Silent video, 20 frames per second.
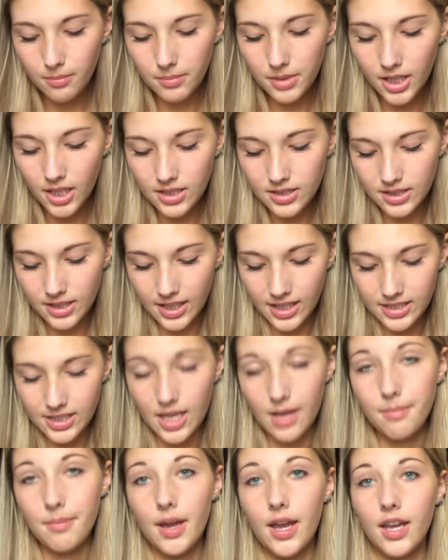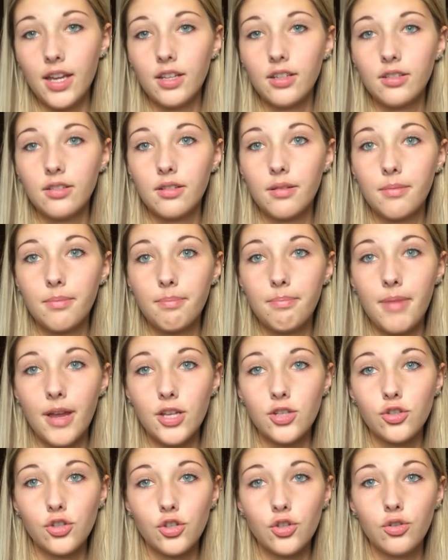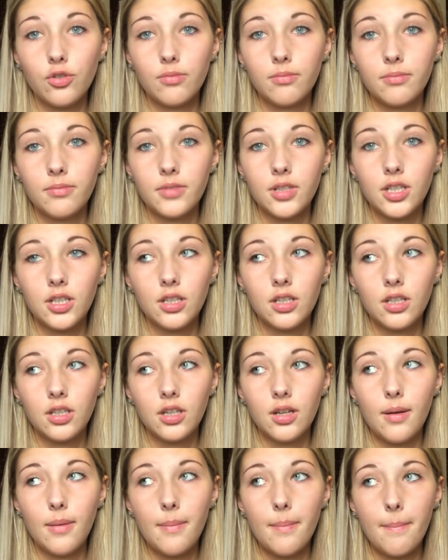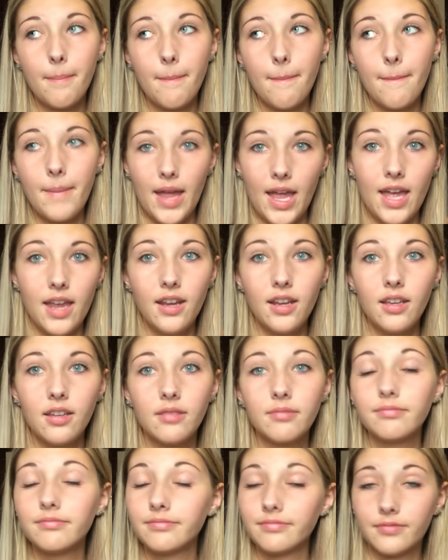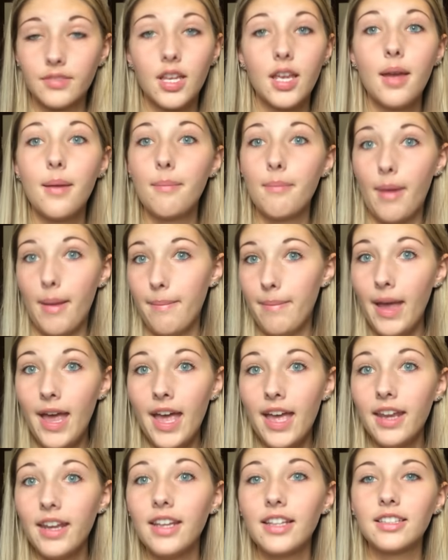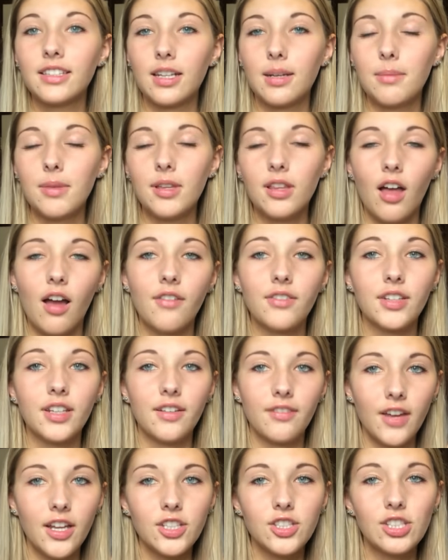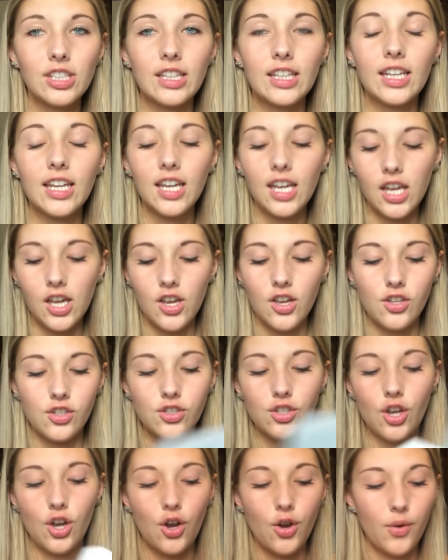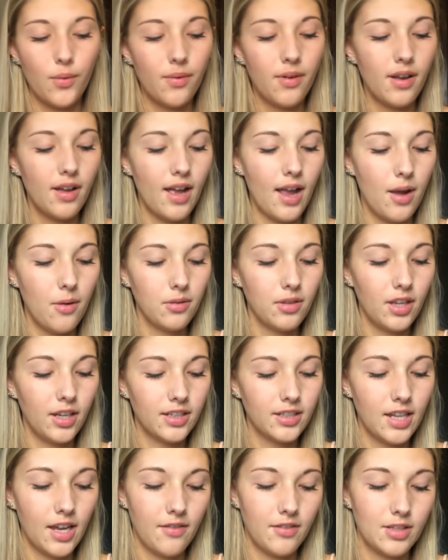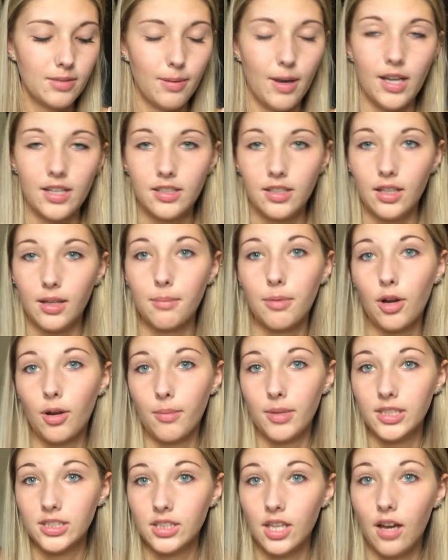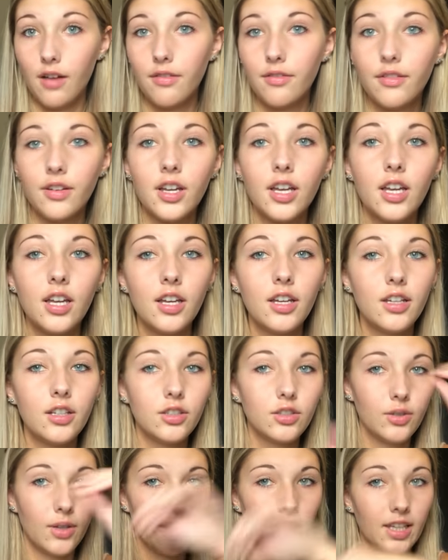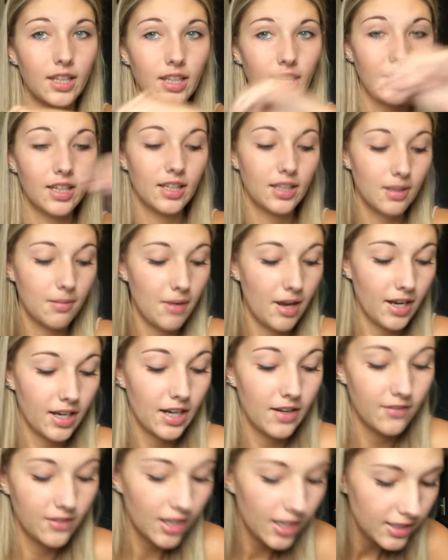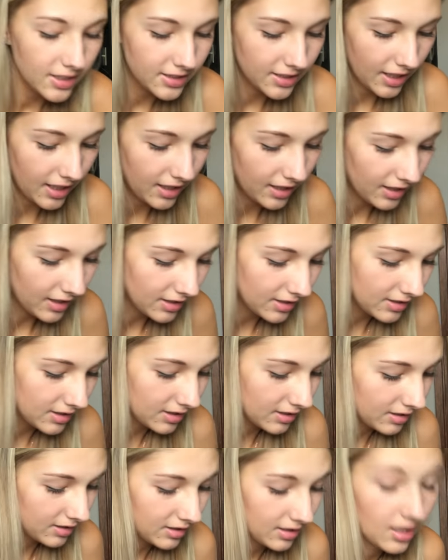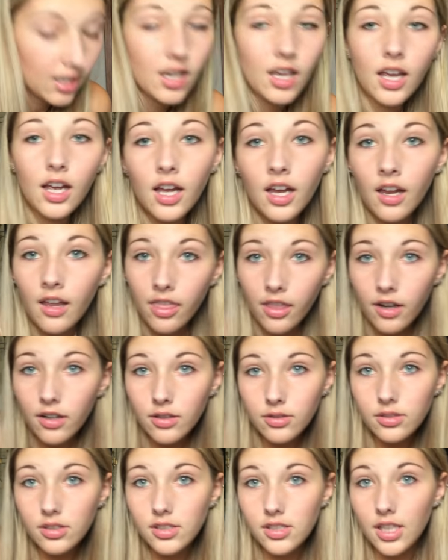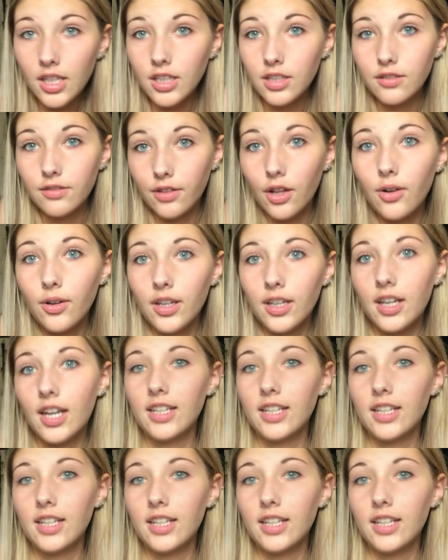Because, like I said, my bedroom bed, my bed is going to be lofted eventually. So I would like to have a spot to like put all my stuff so I can like, I'm not going to have a nightstand because there's no such thing as floating